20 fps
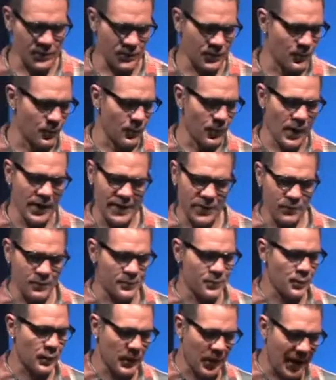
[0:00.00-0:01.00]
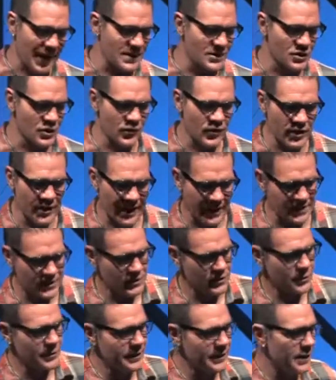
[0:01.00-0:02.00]
money pledged over the next
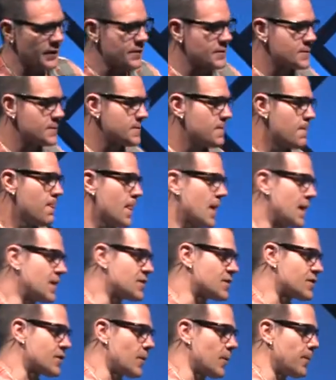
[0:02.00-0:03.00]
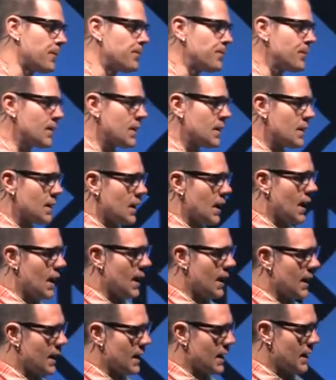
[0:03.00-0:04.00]
three years. And so,
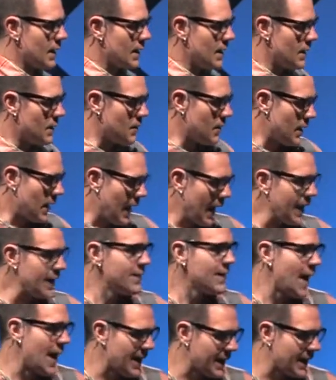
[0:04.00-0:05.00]
uh, in that